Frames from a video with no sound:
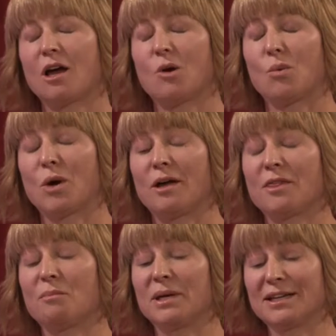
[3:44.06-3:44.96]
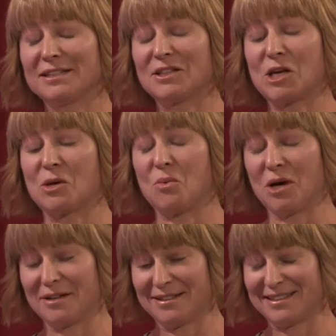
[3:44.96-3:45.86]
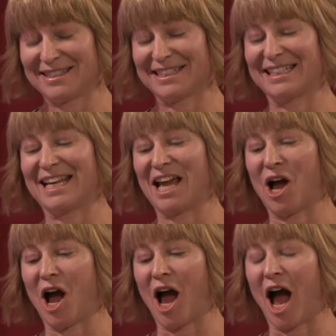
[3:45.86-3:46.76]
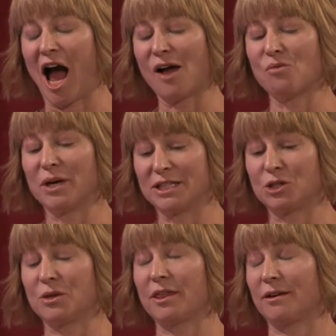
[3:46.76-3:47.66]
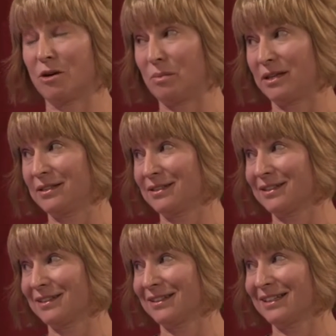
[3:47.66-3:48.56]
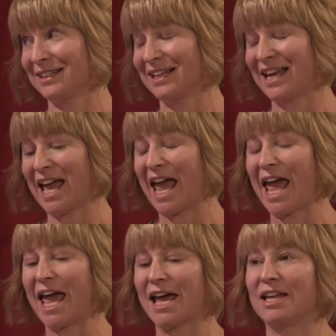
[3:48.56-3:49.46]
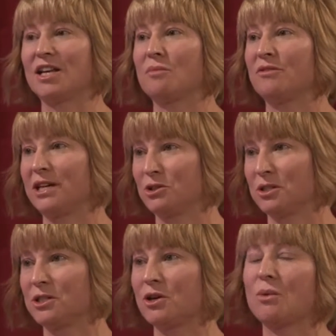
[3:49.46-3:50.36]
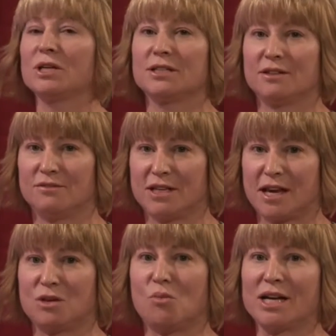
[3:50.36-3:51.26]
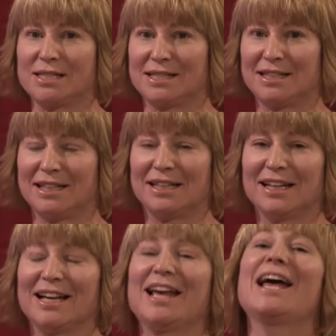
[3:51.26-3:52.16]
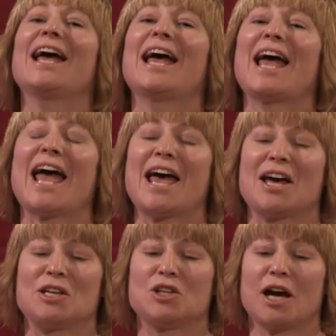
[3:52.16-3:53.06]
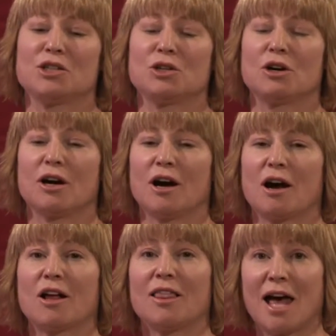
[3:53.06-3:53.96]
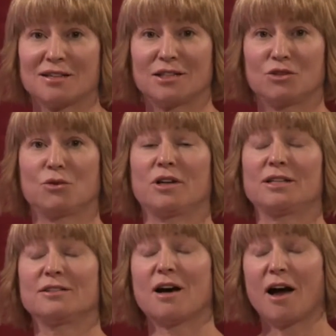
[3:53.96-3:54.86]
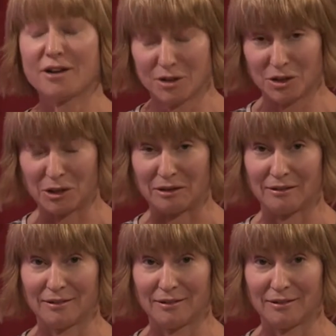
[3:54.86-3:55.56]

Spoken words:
Well, the biggest thing was I went to a therapist, and I'm a veteran, so I went to the VA in White City, and I took classes for an entire year,